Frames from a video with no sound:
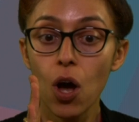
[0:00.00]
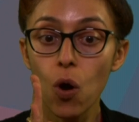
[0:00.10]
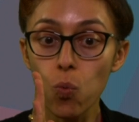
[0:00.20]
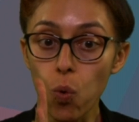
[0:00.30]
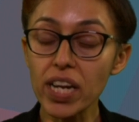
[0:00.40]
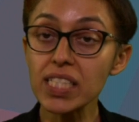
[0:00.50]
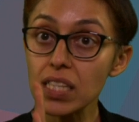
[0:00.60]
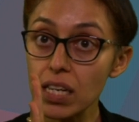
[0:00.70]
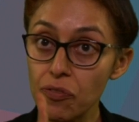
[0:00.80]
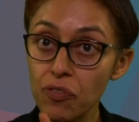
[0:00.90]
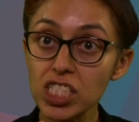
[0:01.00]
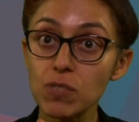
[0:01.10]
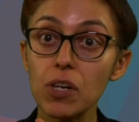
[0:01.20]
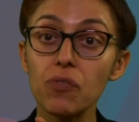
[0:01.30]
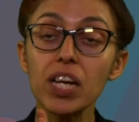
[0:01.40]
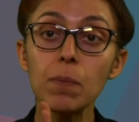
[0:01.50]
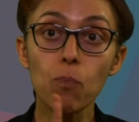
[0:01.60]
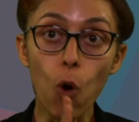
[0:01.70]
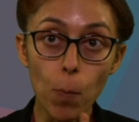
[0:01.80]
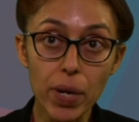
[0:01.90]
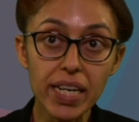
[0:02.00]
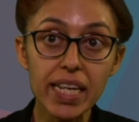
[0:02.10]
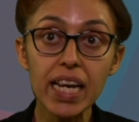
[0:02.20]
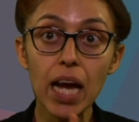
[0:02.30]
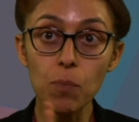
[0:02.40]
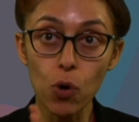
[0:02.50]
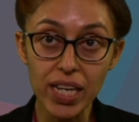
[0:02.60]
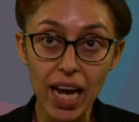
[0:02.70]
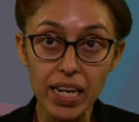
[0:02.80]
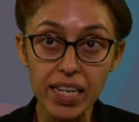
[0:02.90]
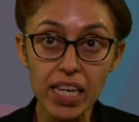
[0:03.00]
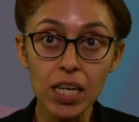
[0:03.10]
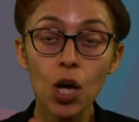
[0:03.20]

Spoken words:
what is the difference between morbidity and mortality?